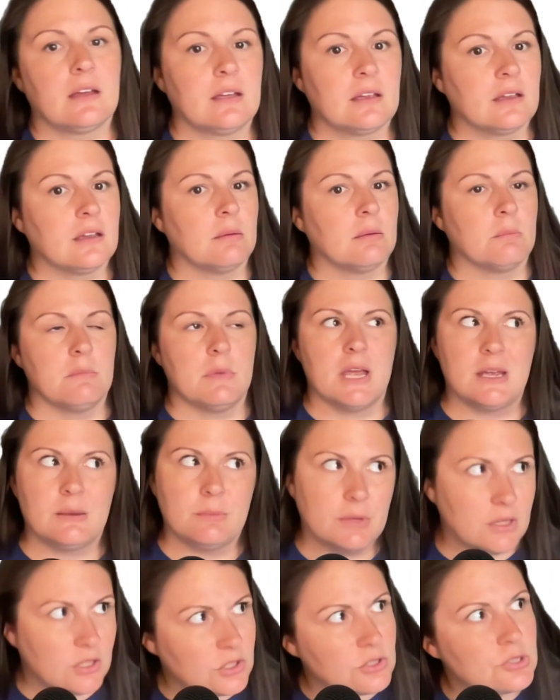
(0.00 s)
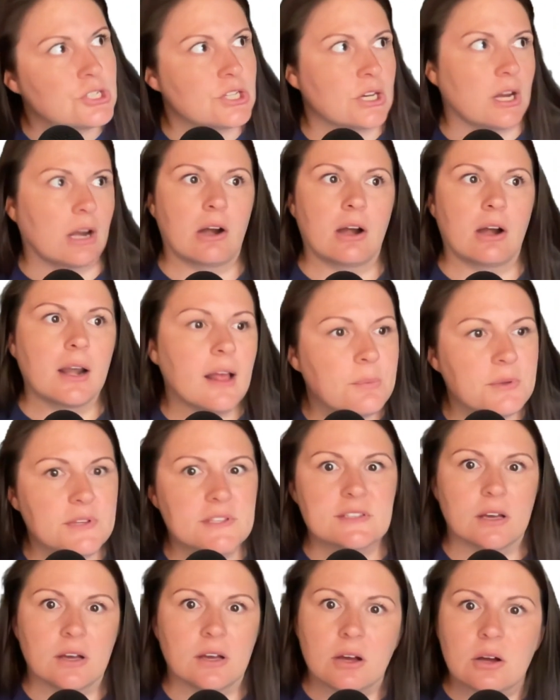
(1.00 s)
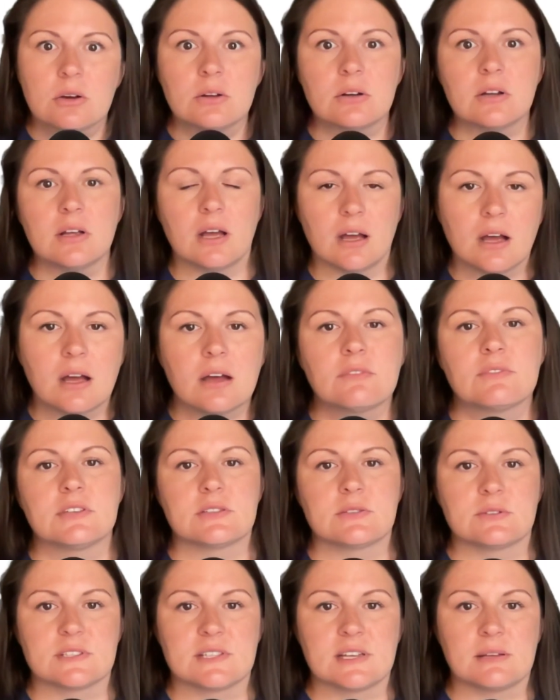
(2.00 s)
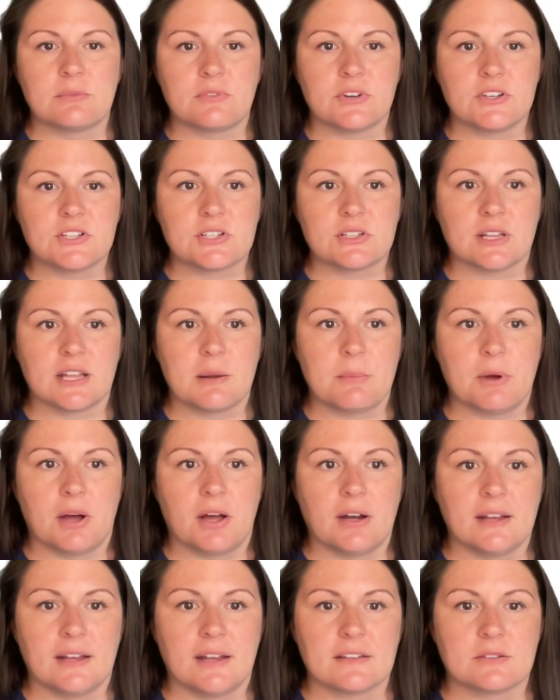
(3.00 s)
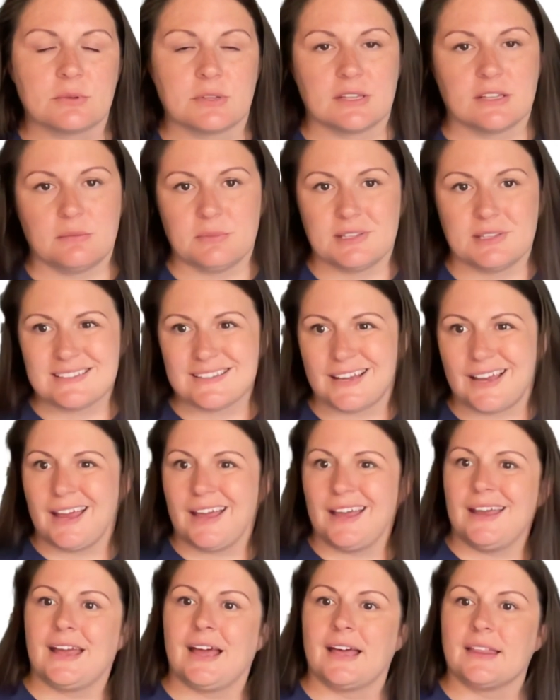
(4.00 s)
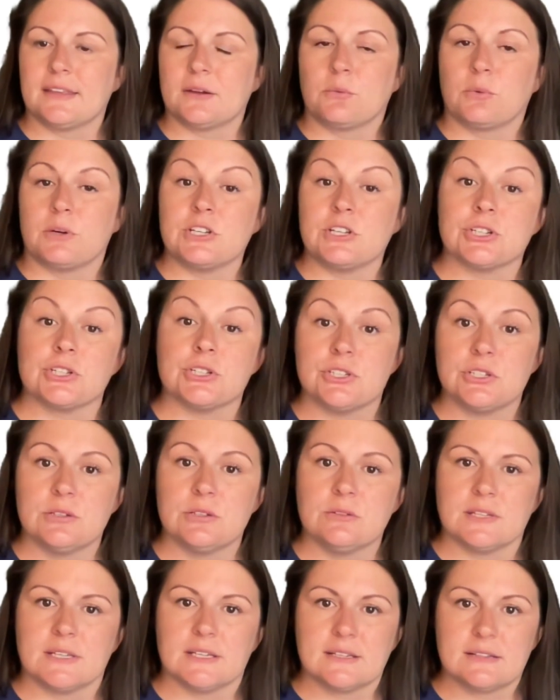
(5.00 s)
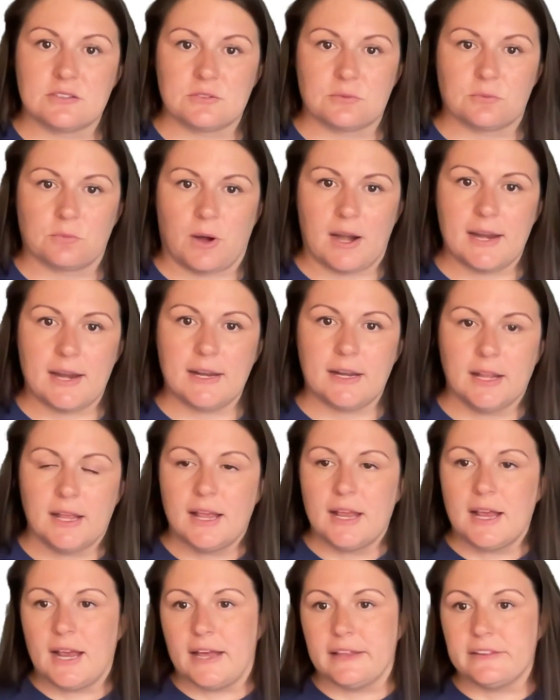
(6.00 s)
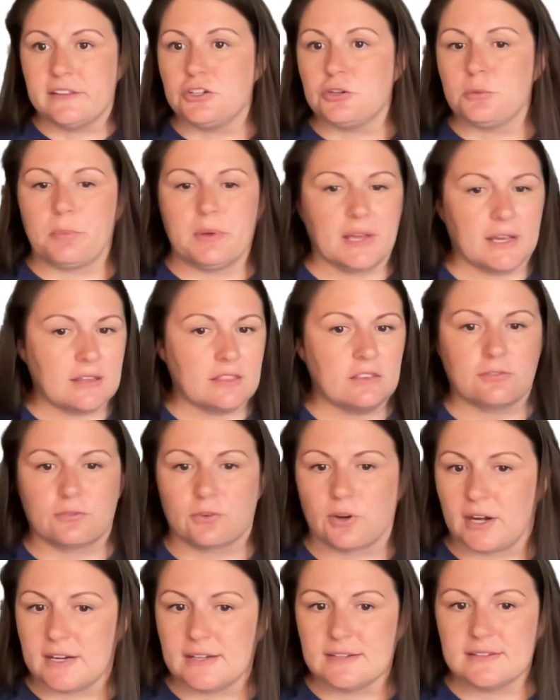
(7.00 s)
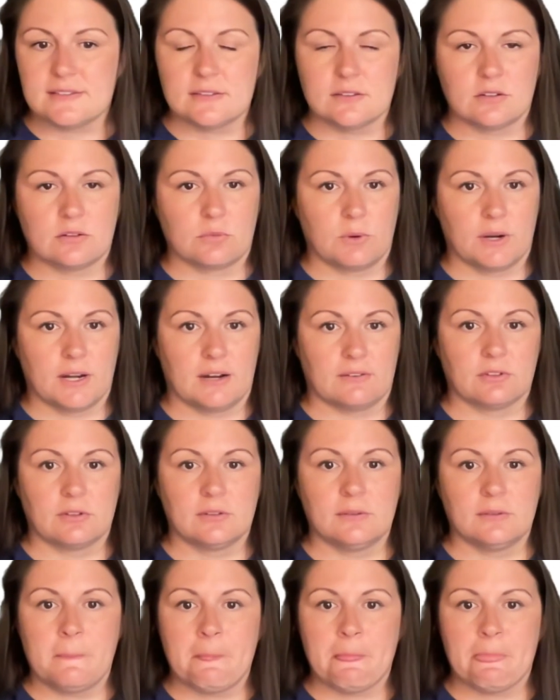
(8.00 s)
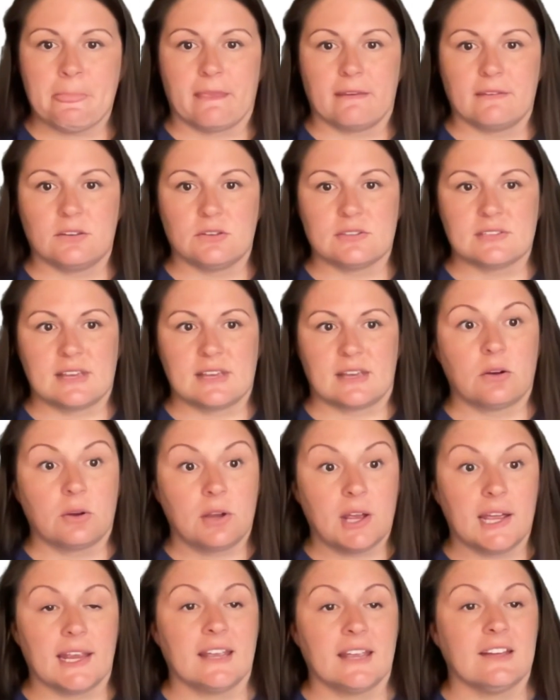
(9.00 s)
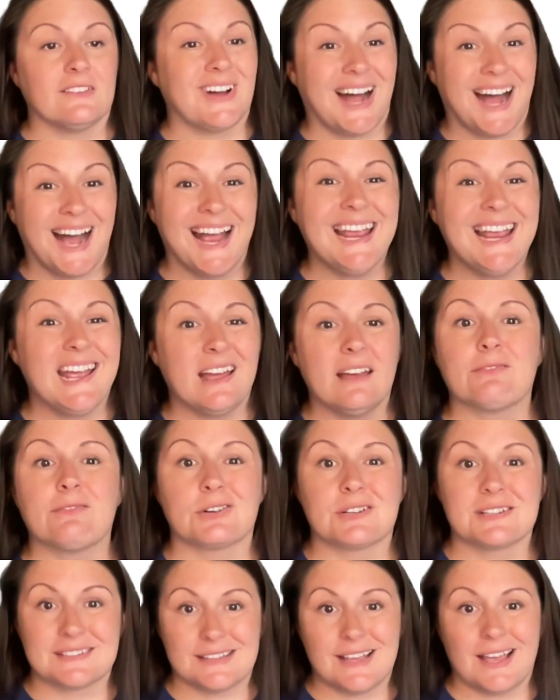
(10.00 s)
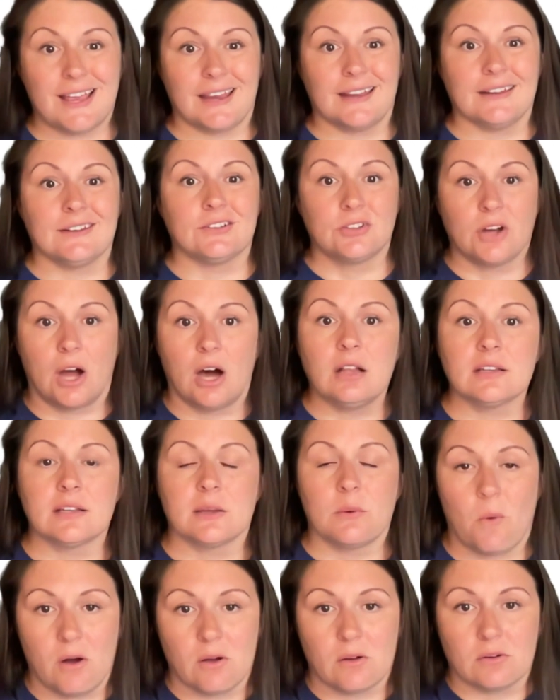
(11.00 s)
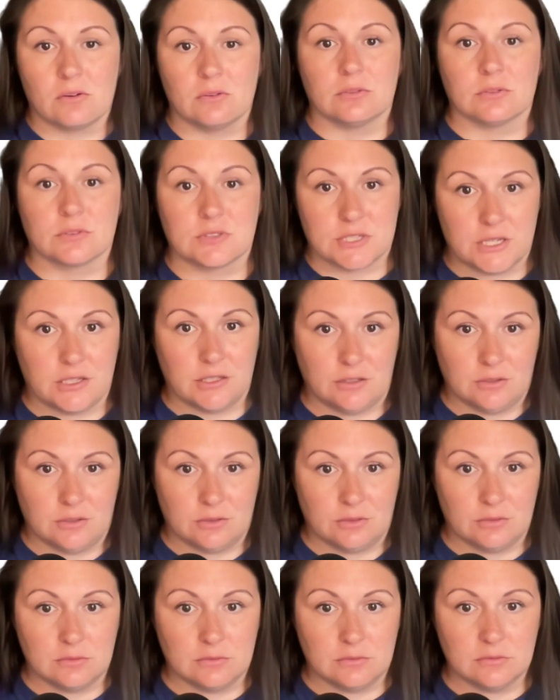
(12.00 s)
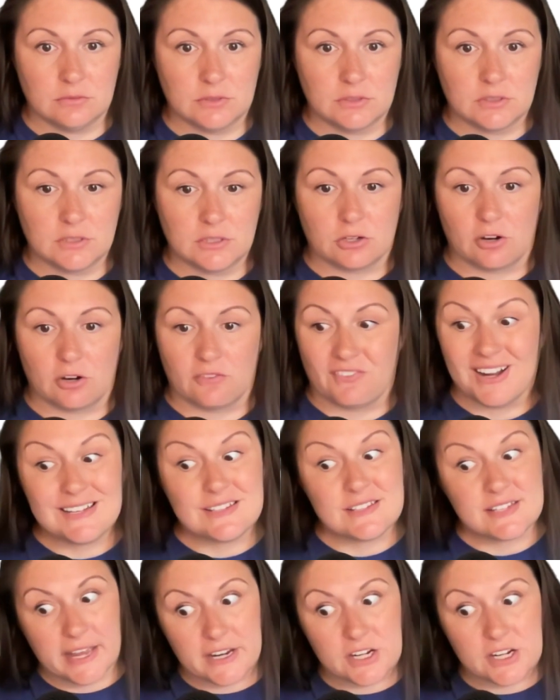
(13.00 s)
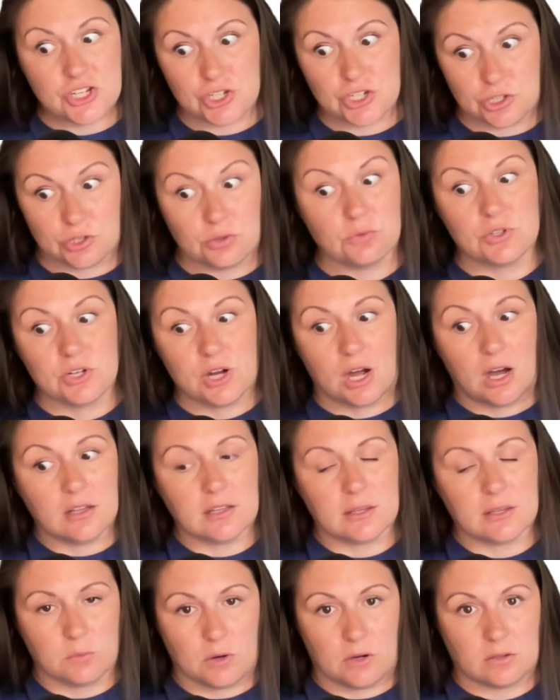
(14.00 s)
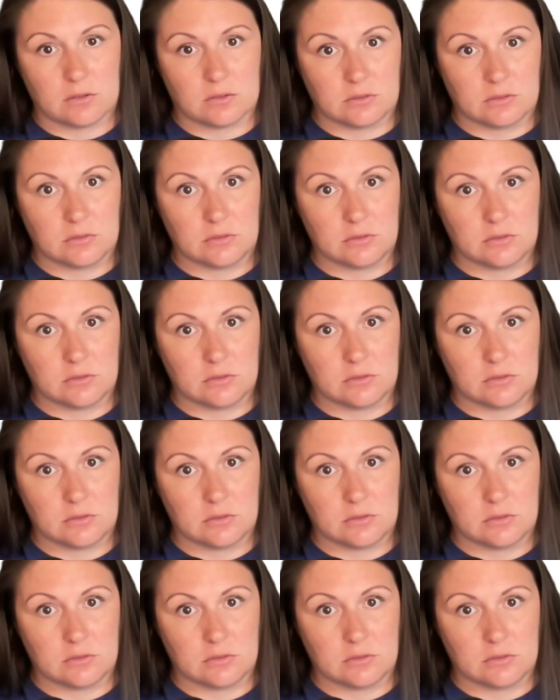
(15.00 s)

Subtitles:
maybe you share an episode of the Suicide Prevention Lady podcast with them and say, hey, I think we should do this, right? And then you pick the phrase, whatever, and you say, okay, if I ever say dollywongle to you, or if I text you dollywongle,